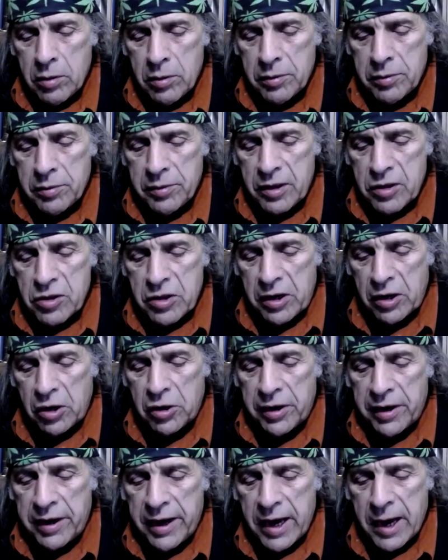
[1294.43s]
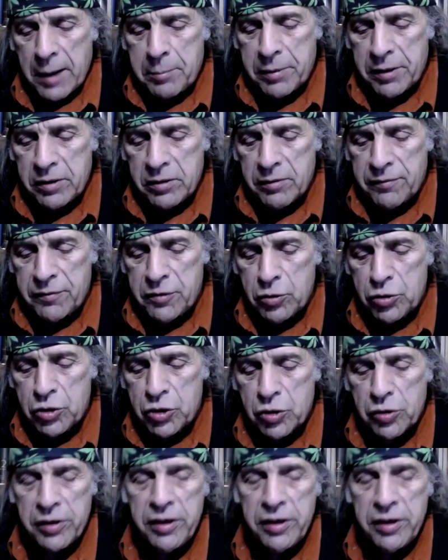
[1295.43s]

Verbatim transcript: Things that are going to happen in the future